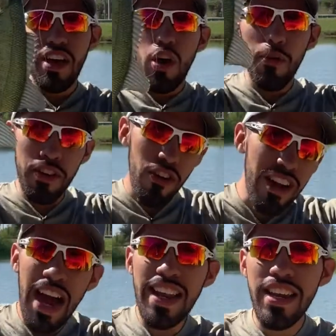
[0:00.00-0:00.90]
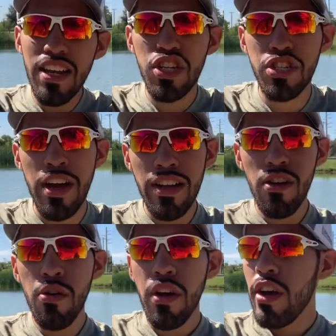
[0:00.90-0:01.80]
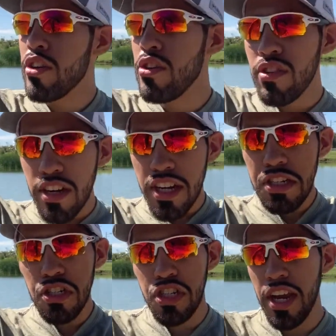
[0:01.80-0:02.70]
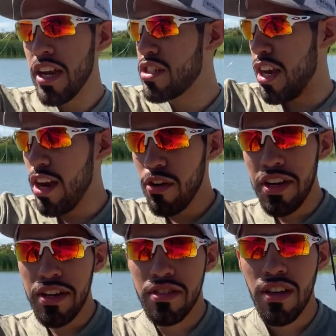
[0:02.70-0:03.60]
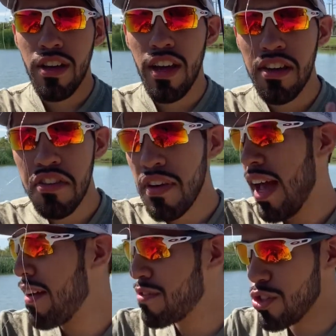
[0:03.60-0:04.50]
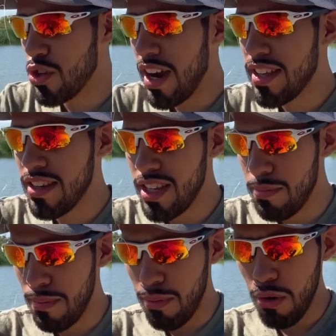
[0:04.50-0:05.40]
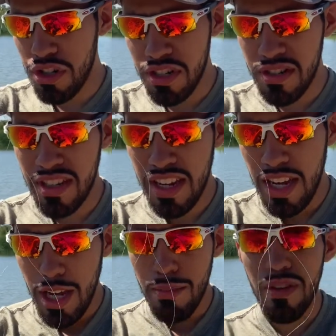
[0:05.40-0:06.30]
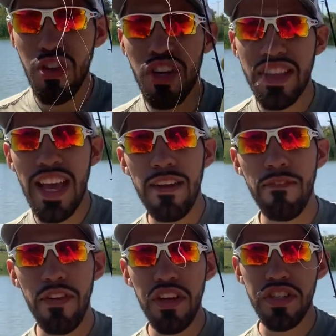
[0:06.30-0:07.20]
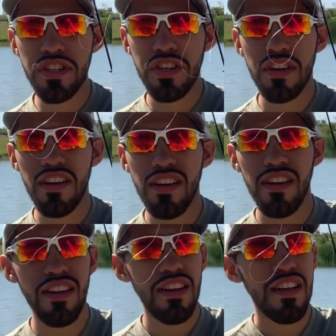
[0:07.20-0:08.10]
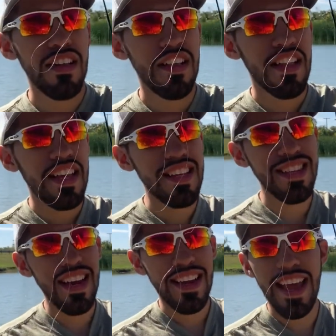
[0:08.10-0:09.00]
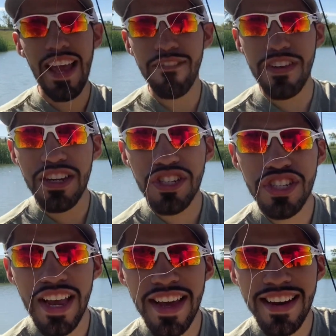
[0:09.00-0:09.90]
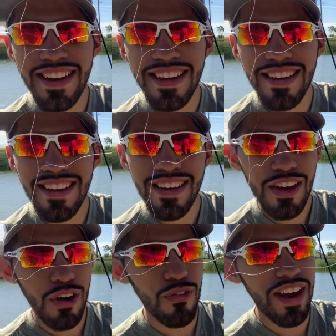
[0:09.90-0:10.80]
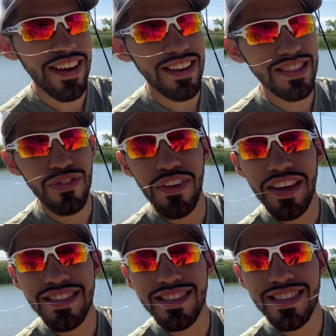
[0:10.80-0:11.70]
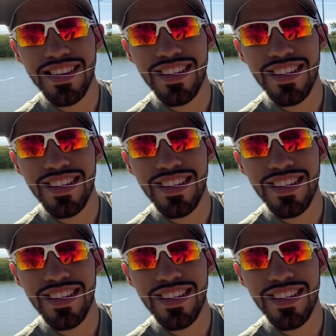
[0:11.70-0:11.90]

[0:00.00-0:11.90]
When they're not eating shallow, you need to change areas and you have to try the deeper portions. But look at that fish. He's got a caffeine shad right in his face.